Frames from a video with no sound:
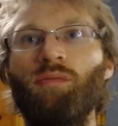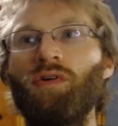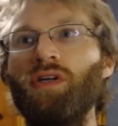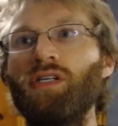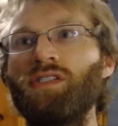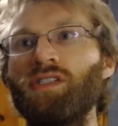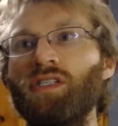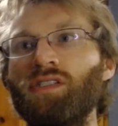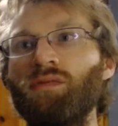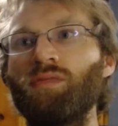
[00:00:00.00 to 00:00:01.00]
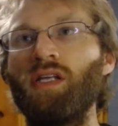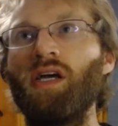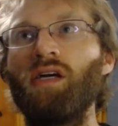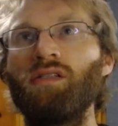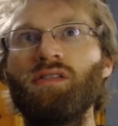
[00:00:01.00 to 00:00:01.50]
pretty good system
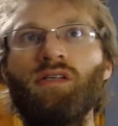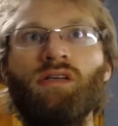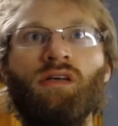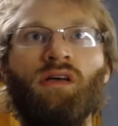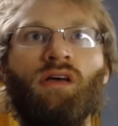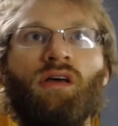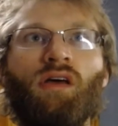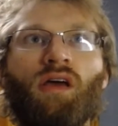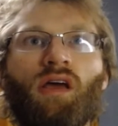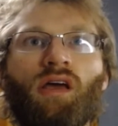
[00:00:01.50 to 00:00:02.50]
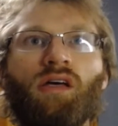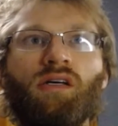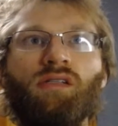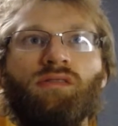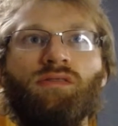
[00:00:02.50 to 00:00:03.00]
planned.
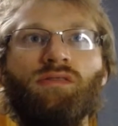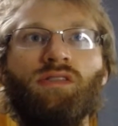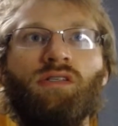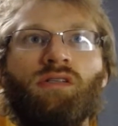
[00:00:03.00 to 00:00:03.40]
And